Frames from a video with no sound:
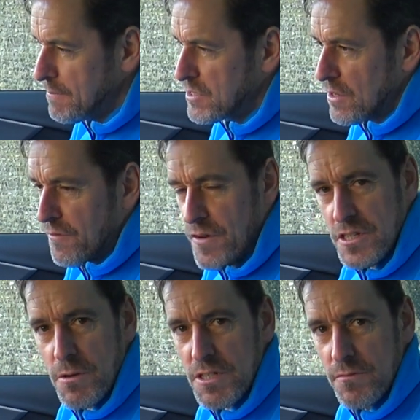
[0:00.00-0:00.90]
So the
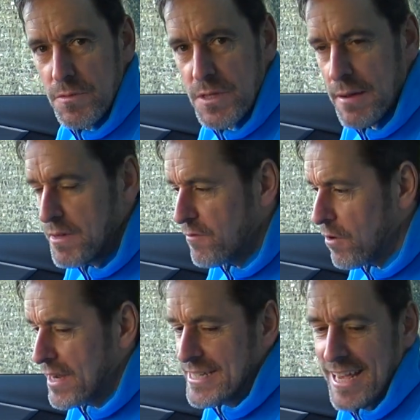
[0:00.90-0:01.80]
first question from Skeptic
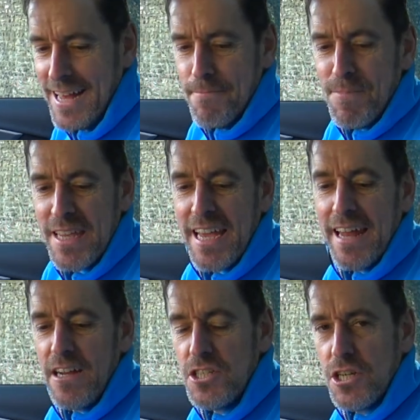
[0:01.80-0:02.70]
Frog is,
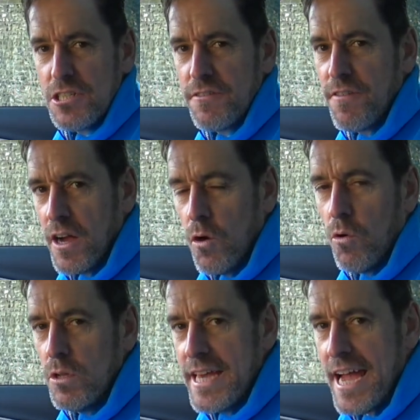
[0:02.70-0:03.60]
can I justify
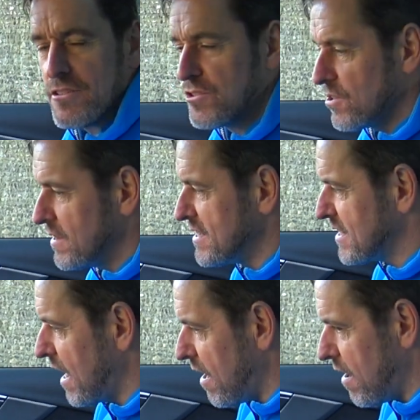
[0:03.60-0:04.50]
all the extras on this
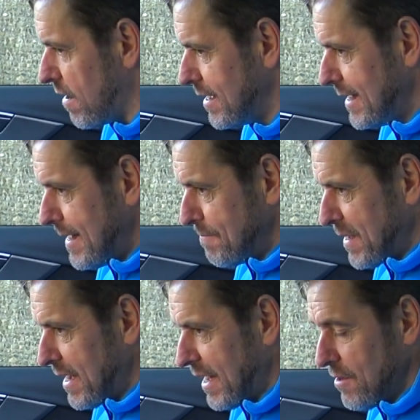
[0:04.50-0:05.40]
car?
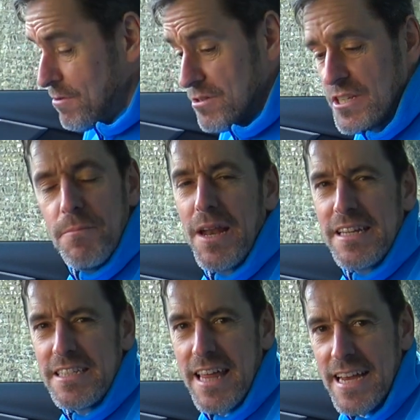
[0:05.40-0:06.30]
And the real simple
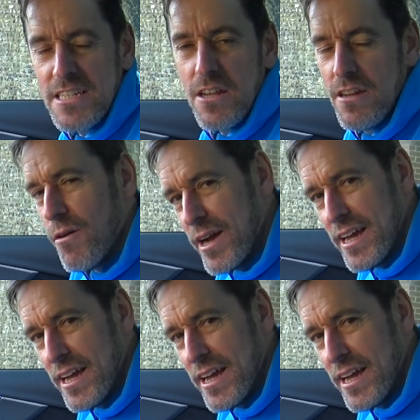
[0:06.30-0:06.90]
answer to that is no, I